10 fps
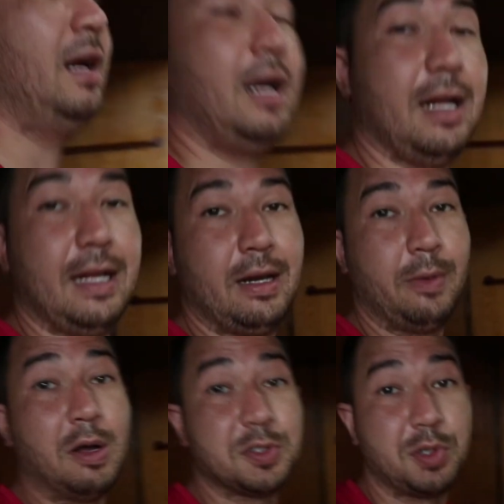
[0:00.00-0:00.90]
Uh, it
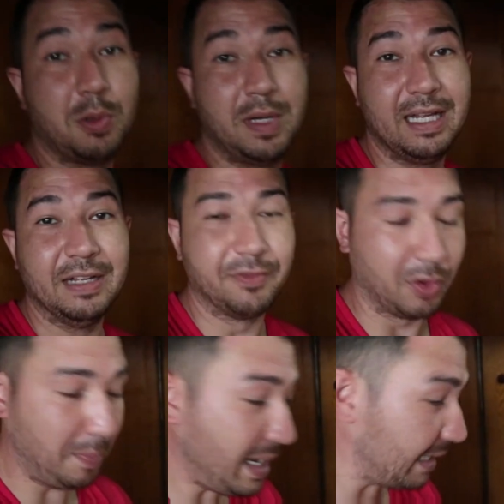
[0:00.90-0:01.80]
also,
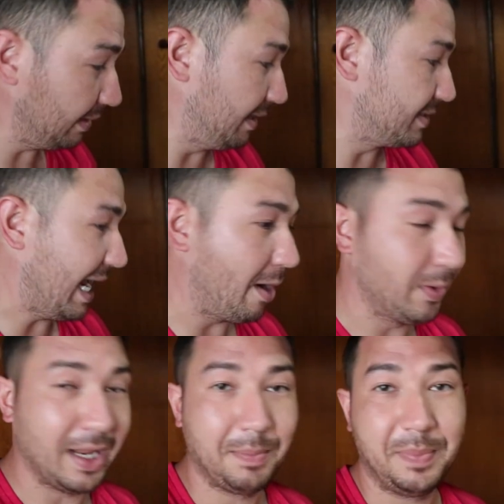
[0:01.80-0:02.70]
for me at least, I
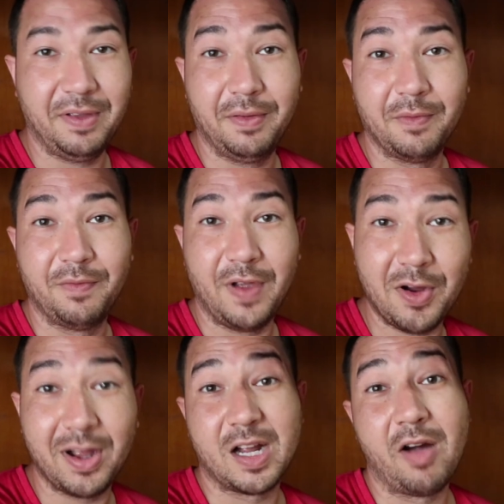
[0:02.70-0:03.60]
would be
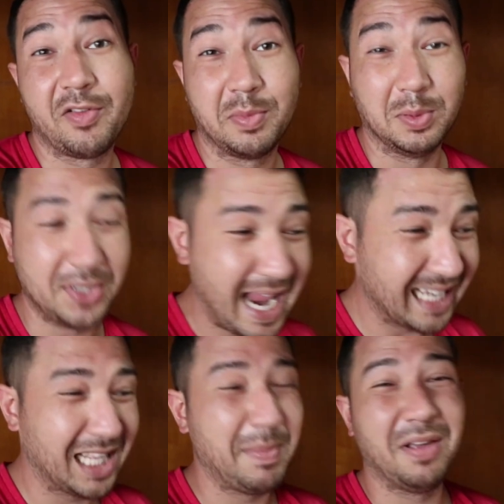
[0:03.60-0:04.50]
very uncomfortable
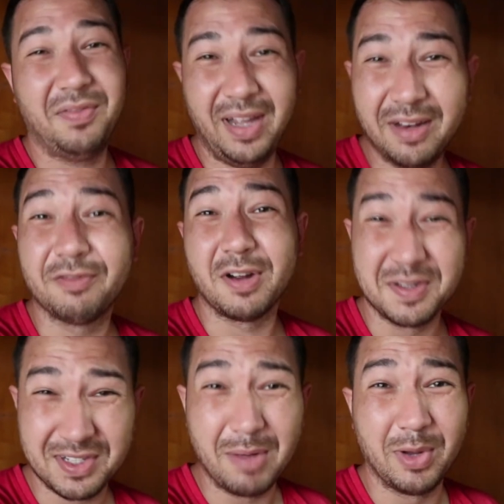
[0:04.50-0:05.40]
dangling my feet in front
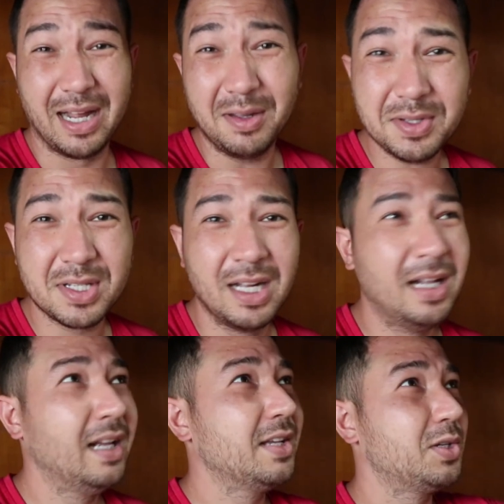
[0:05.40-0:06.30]
of someone else.
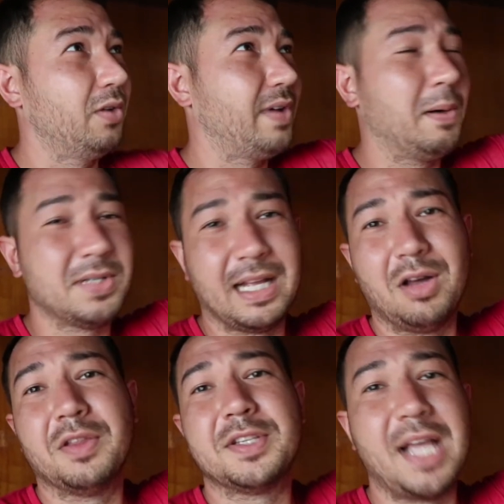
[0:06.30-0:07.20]
So if I was like
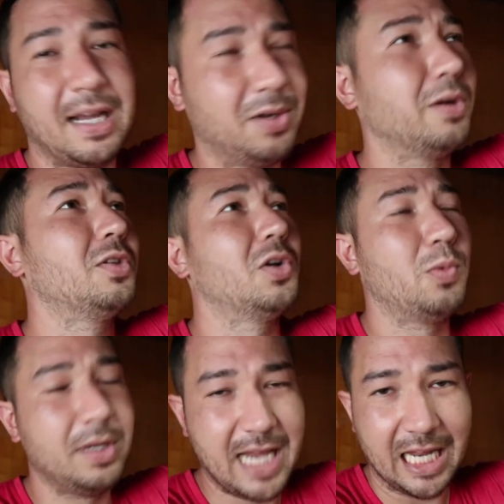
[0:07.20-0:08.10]
on the second or third
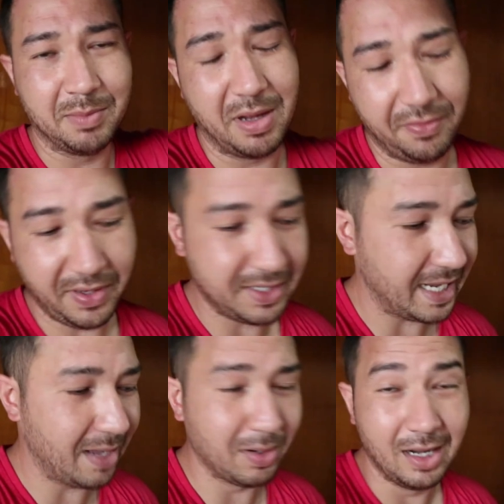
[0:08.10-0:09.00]
one dangling my feet
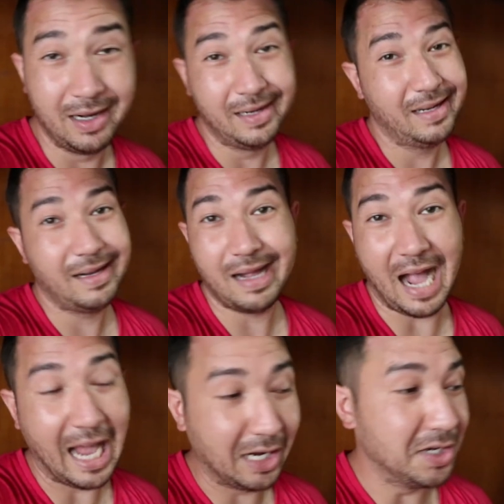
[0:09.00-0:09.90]
down,
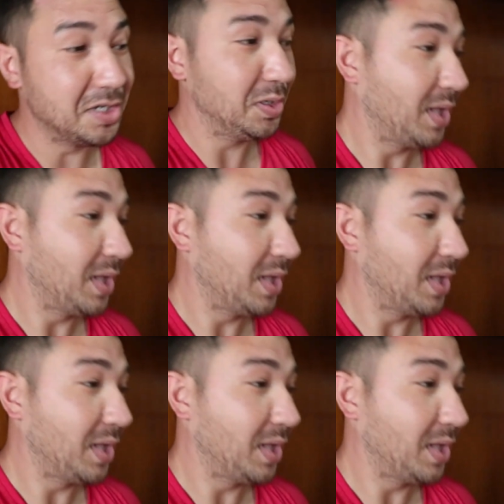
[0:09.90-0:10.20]
I couldn't do